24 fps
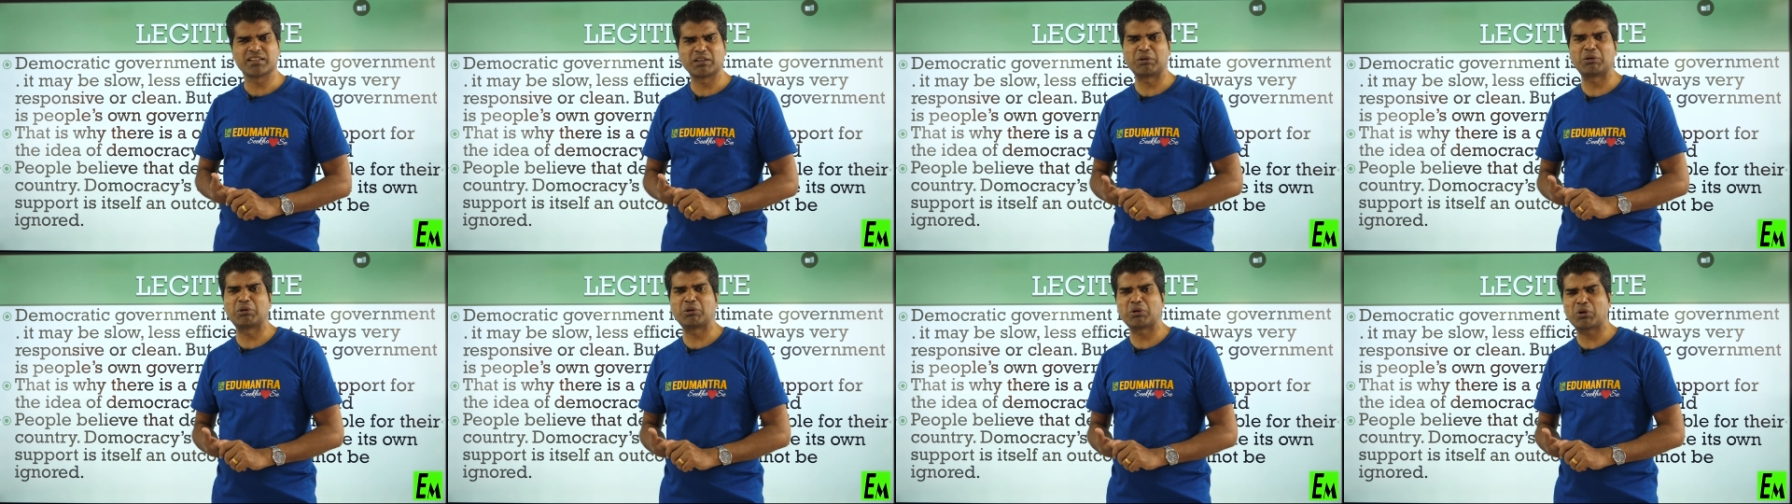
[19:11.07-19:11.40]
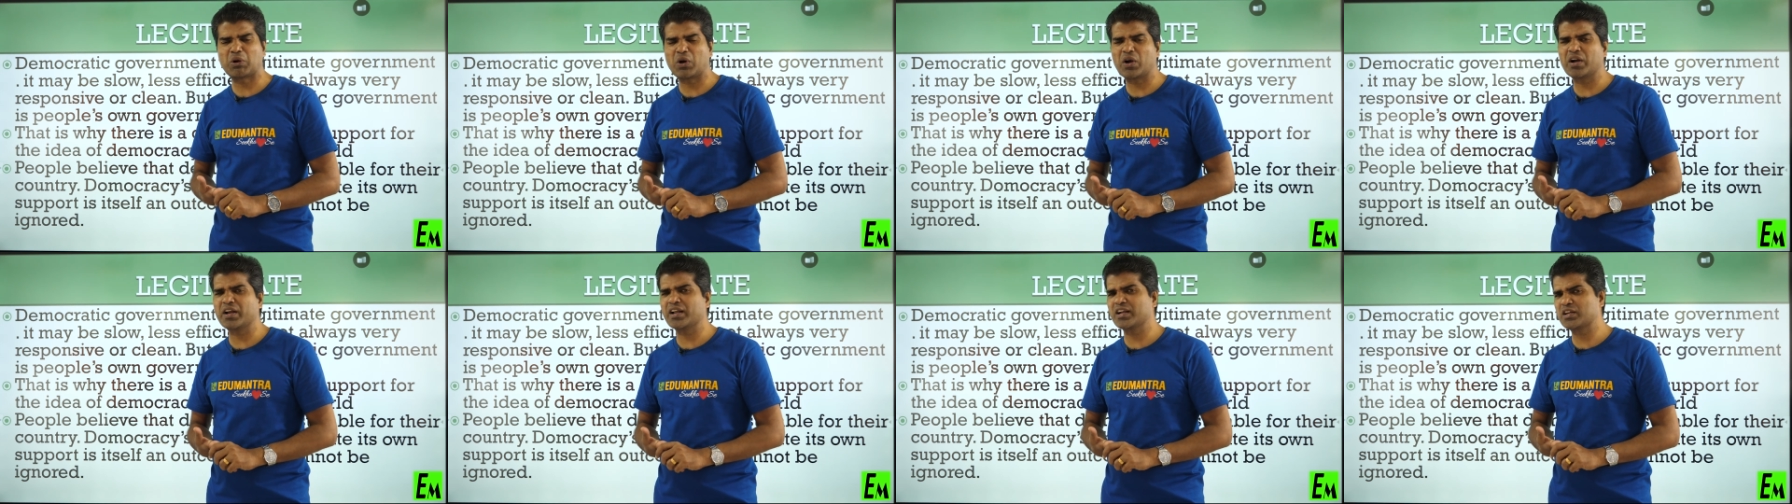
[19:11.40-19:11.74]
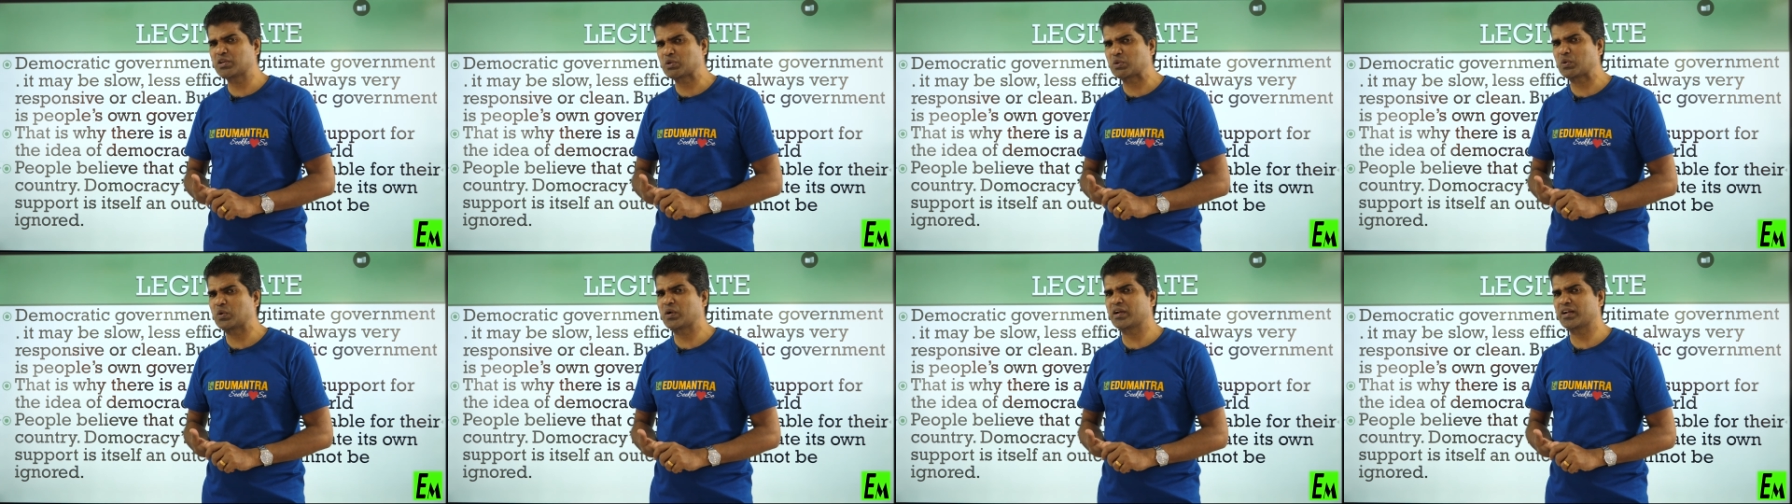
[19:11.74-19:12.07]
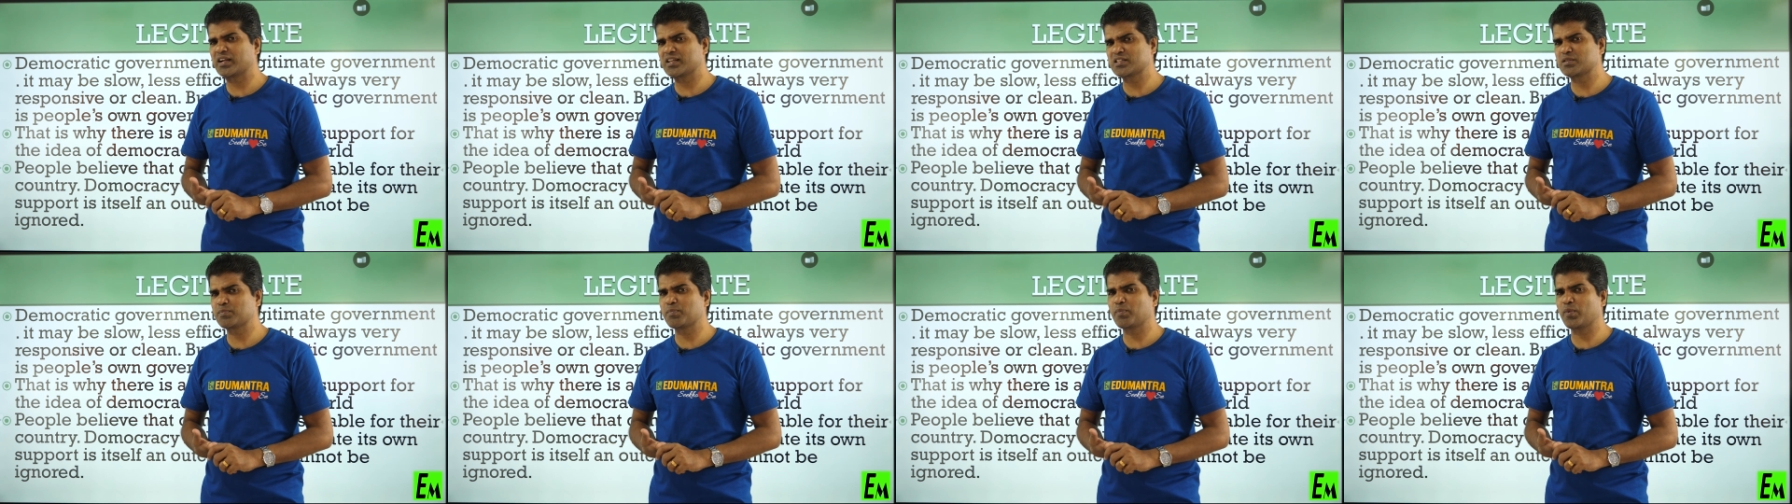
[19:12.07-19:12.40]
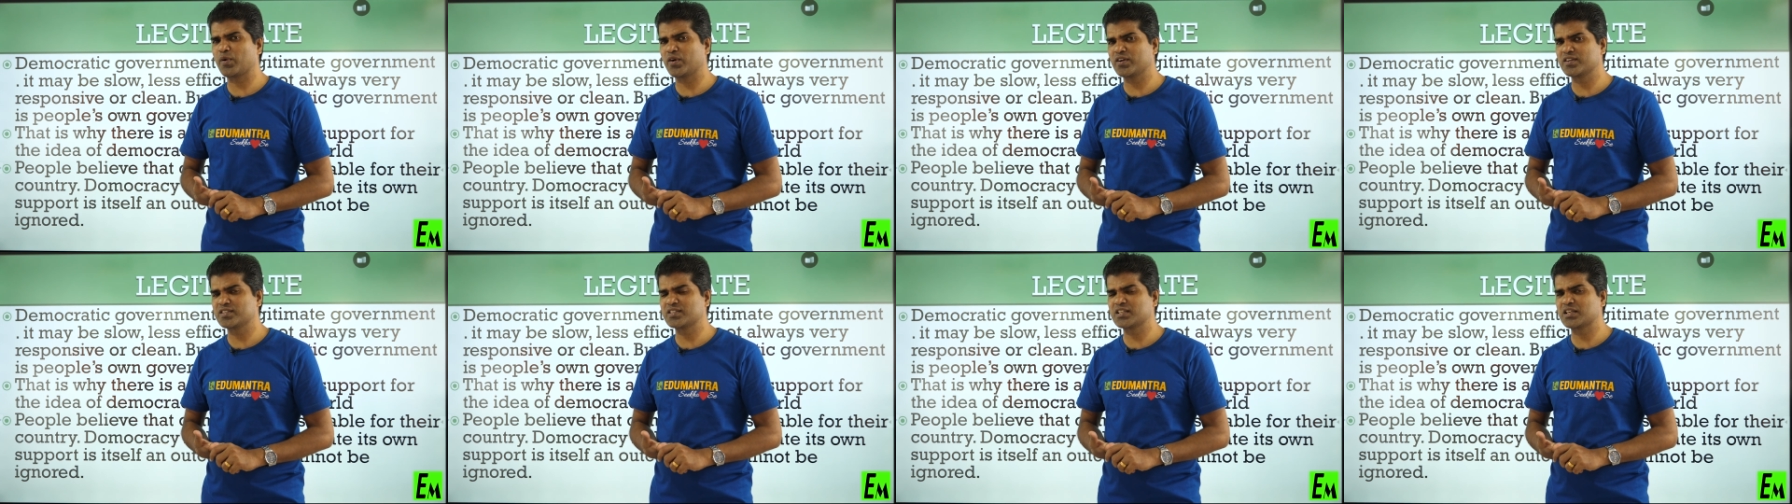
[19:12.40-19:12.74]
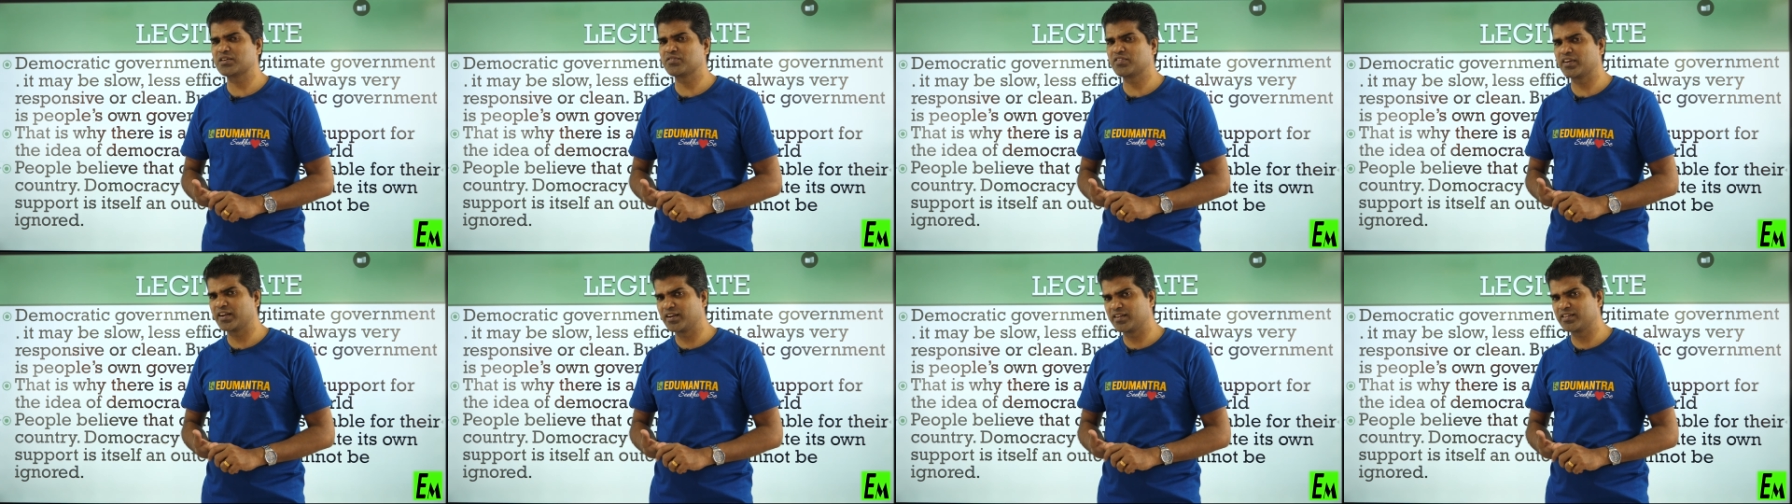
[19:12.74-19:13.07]
not at all
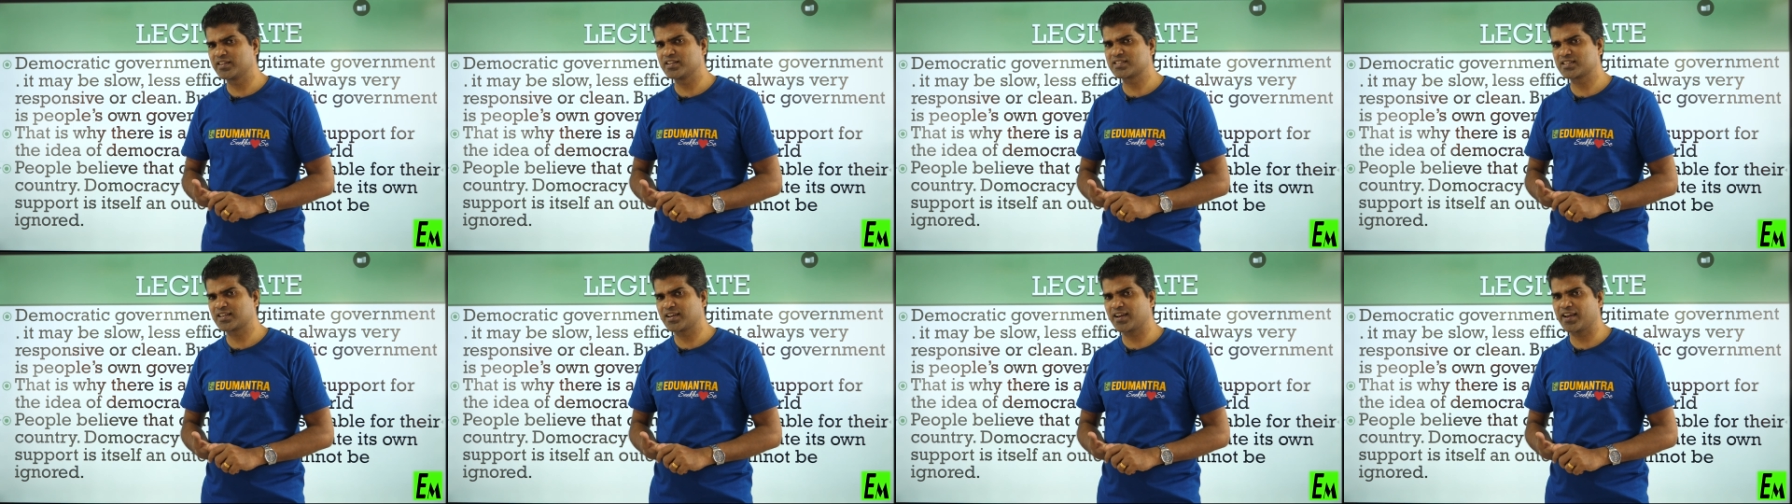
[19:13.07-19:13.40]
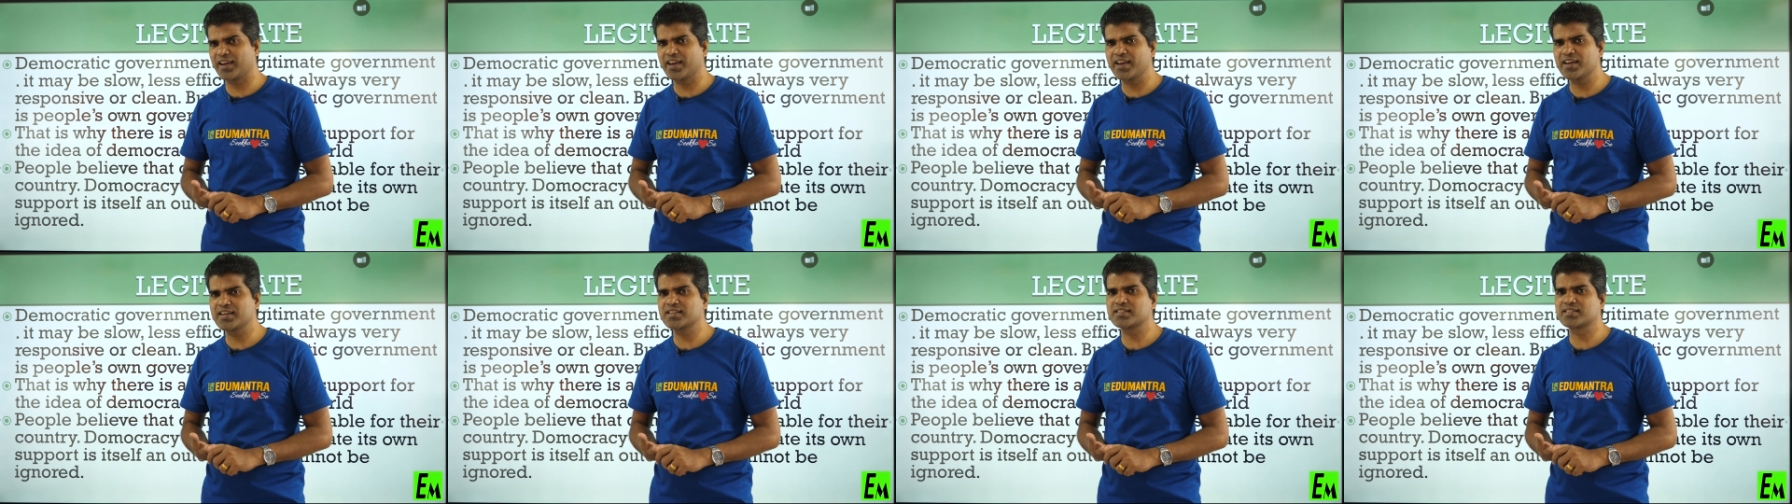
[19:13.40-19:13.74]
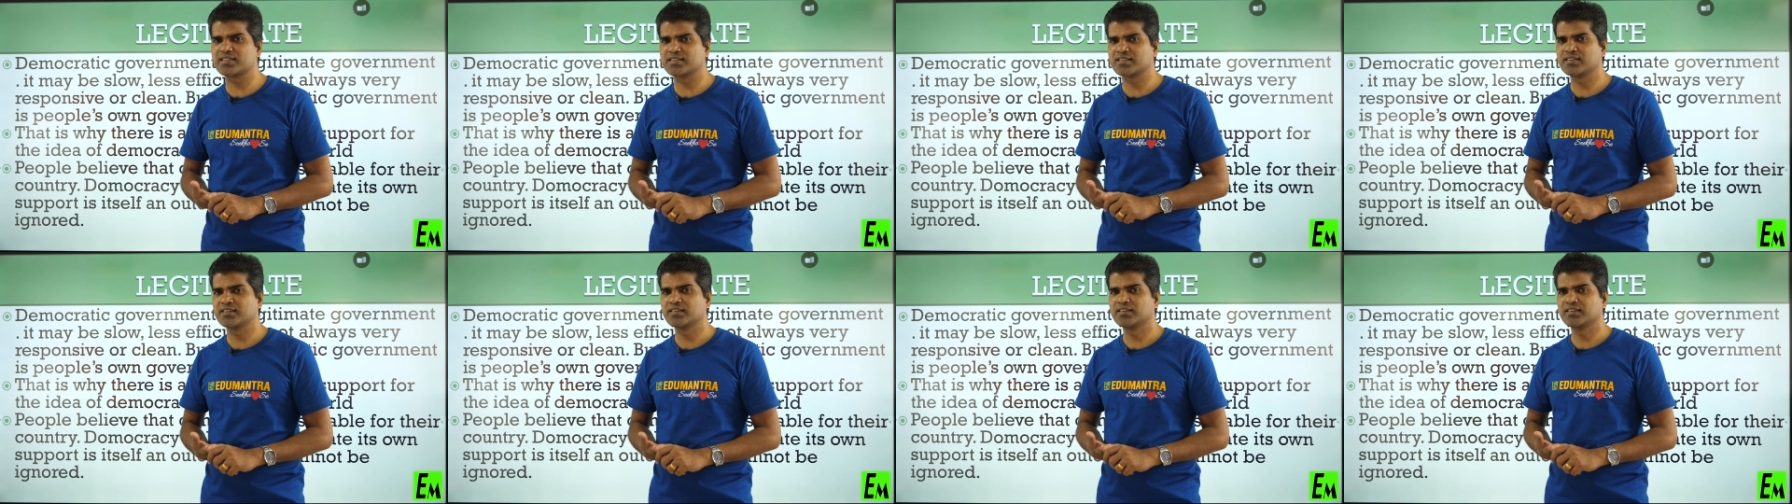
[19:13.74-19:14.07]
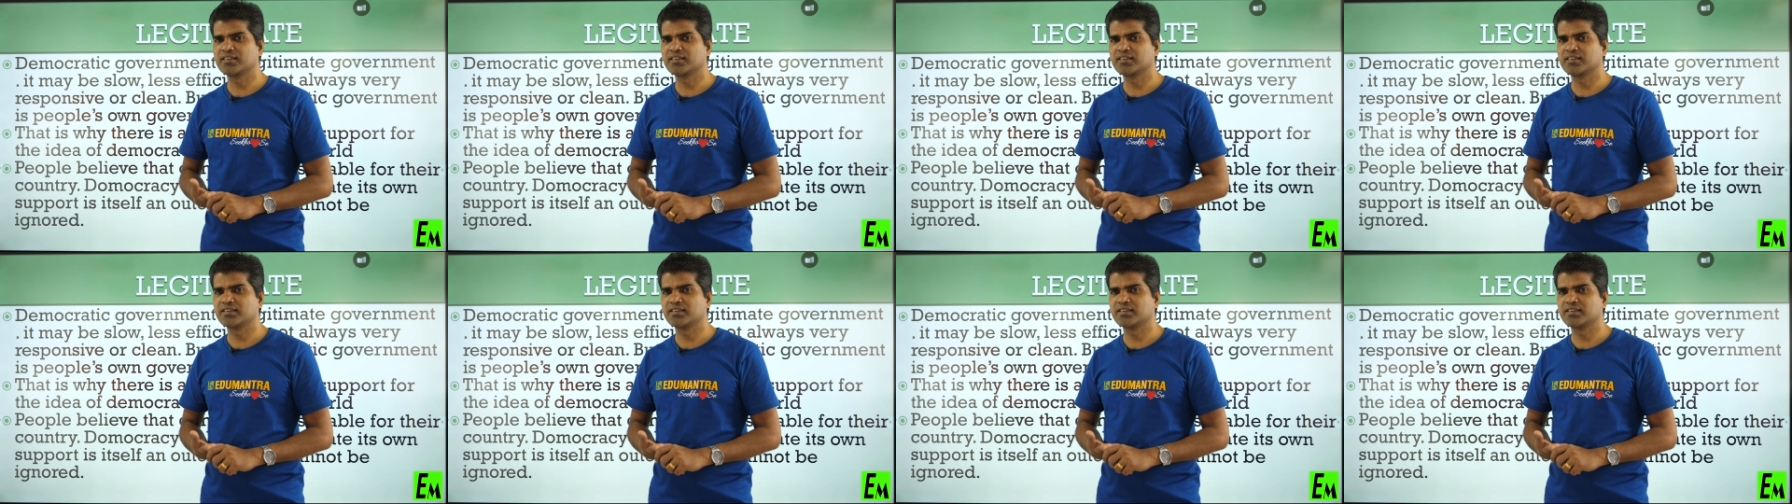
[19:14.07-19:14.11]
responsive in this case,